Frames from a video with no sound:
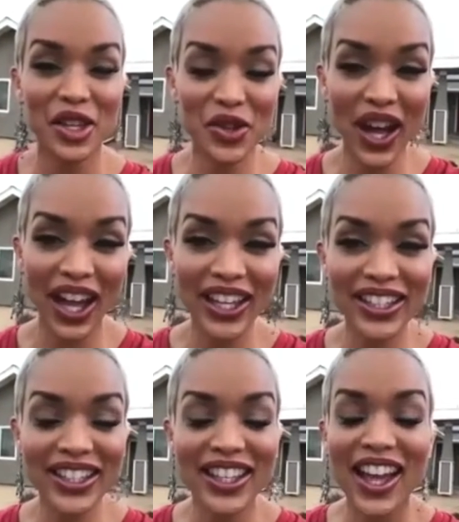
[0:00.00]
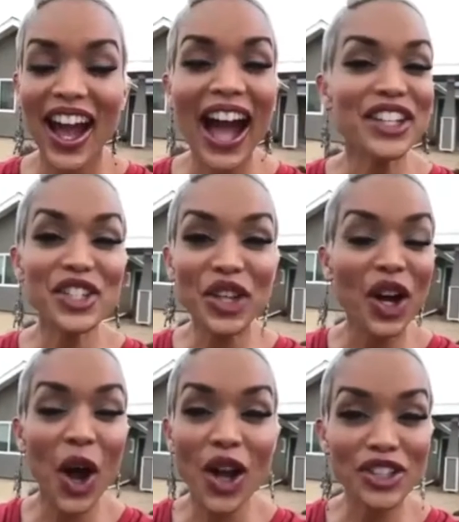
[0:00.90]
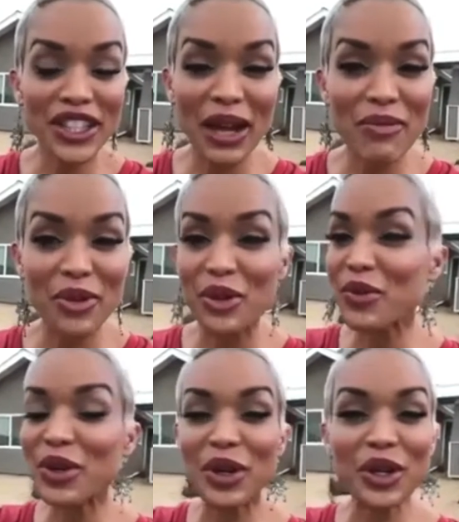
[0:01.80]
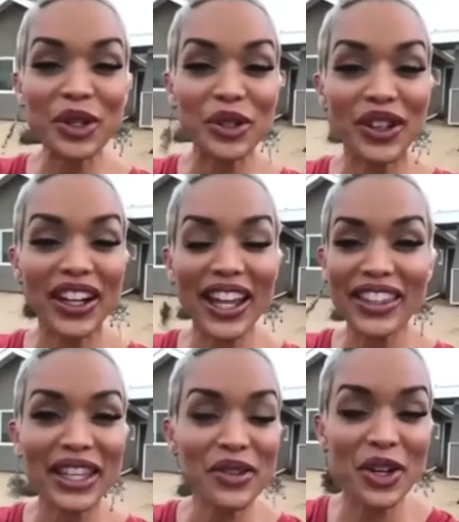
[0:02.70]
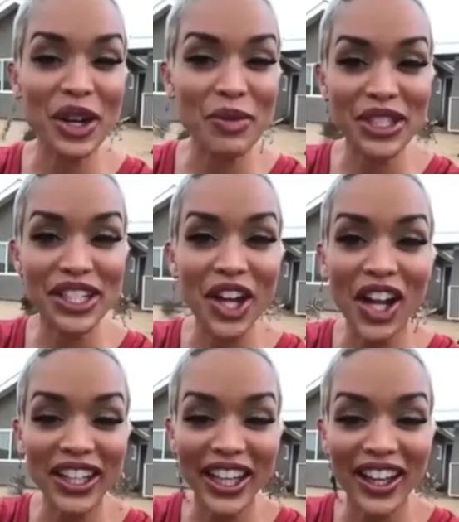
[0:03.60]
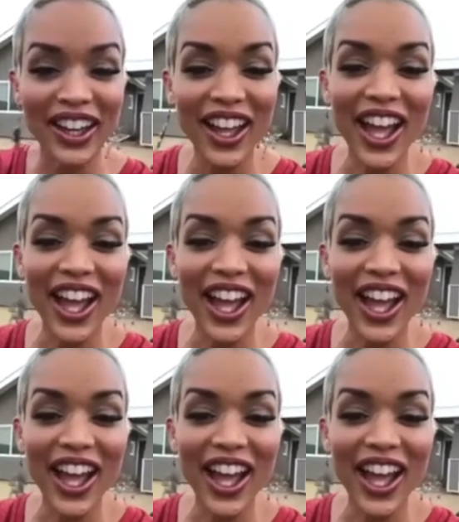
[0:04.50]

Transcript: you guys. I just saw a call just come through. Woohoo! I think that her name was Natalia.